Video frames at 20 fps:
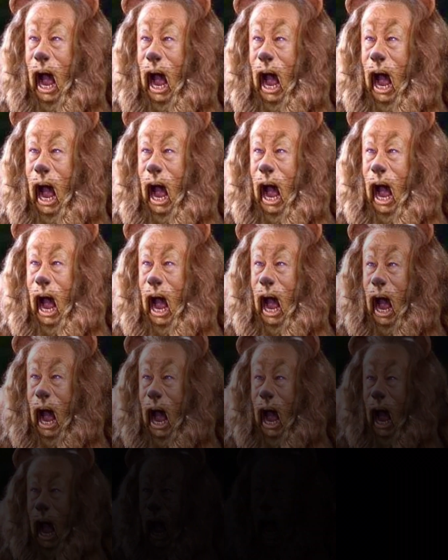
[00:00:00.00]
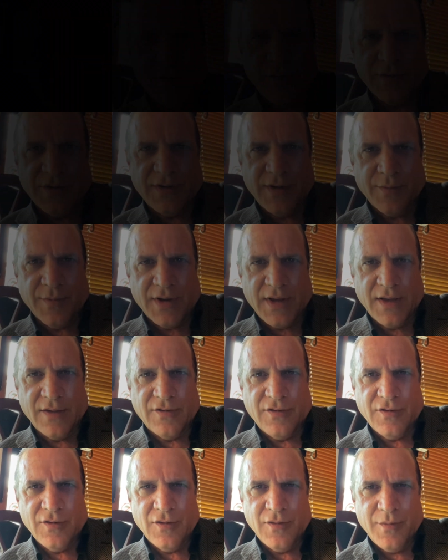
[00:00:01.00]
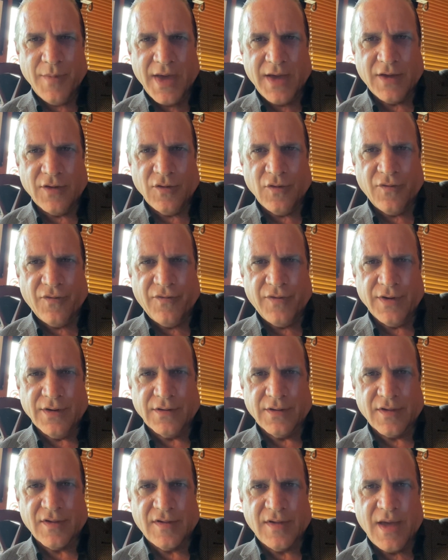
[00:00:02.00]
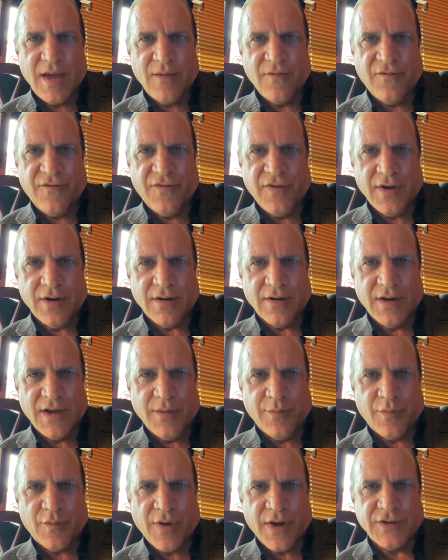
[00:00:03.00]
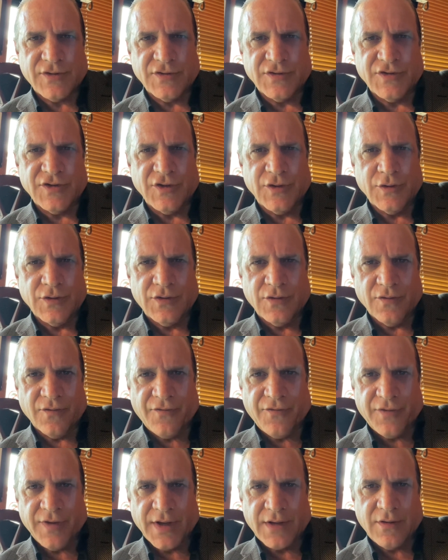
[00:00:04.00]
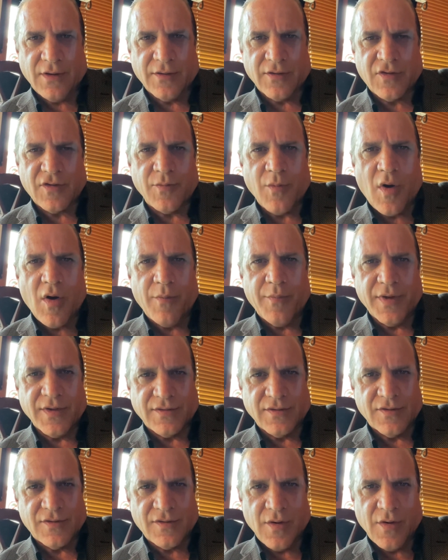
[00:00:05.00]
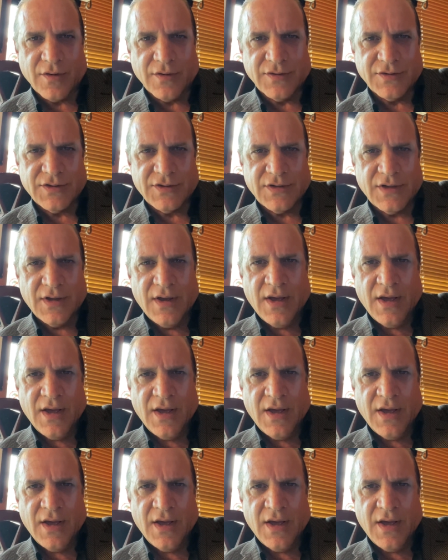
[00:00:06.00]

I know it's your boss who intimidates you, making you feel the same fear he pressures you to inflict on small business owners,